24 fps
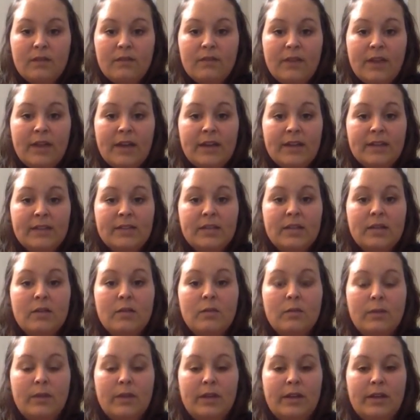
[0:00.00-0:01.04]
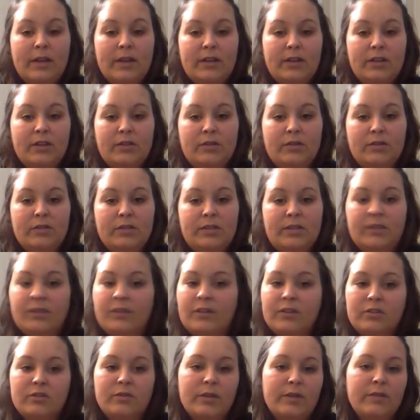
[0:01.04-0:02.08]
phase, we used
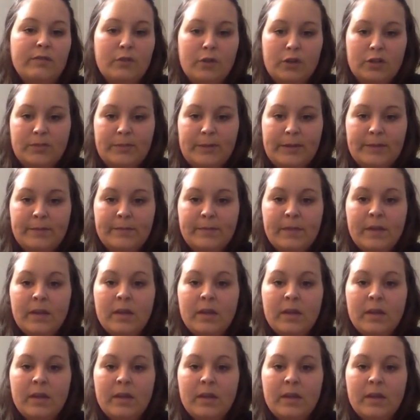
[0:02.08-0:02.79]
differential reinforcement.